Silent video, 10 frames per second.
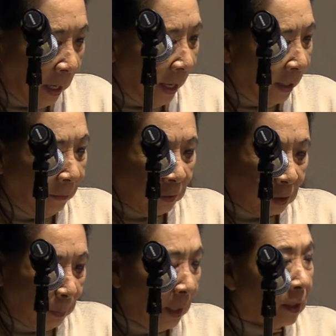And if
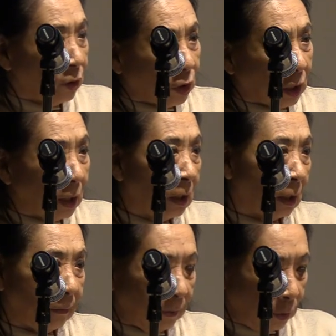it's made in China,
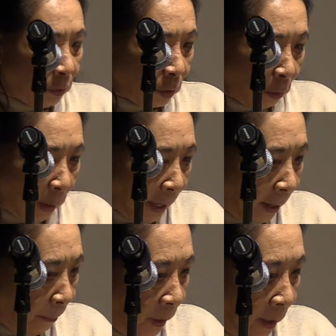I feel so
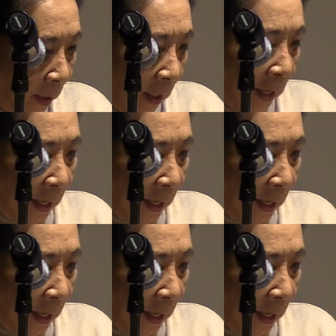happy